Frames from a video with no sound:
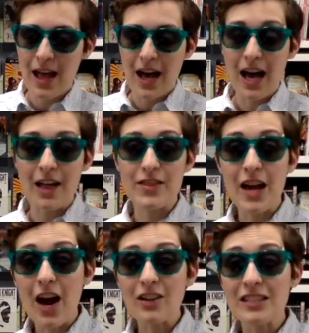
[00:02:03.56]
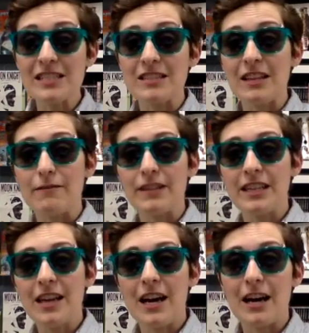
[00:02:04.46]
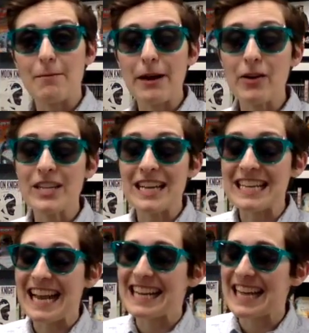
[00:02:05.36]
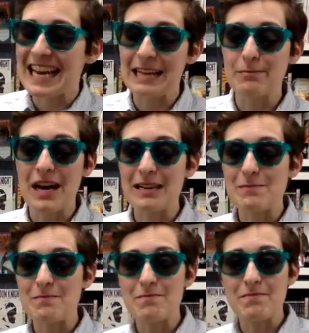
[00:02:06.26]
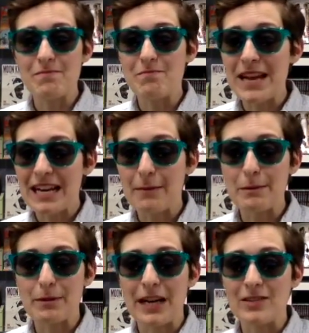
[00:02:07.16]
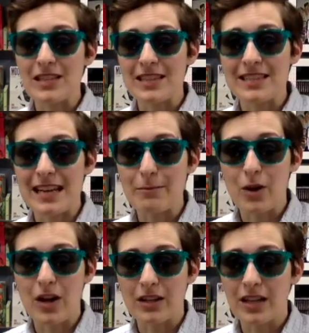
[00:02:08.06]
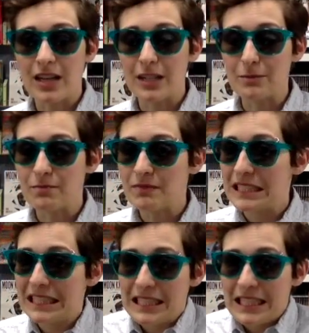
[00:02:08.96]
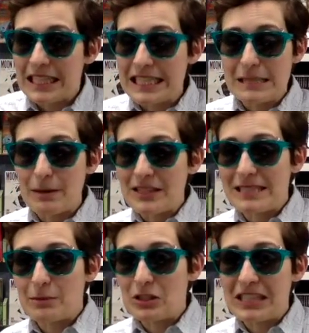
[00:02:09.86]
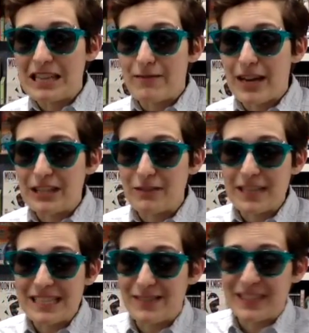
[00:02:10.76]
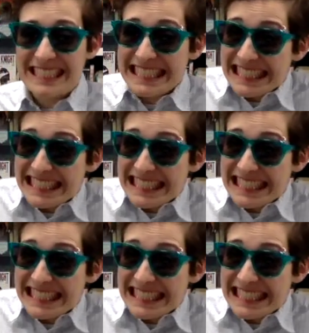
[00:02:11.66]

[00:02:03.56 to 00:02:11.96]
The art is lovely. Bayreuth, and again, I may not be pronouncing this name wrong. It's spelled similarly to the Wagner Festival.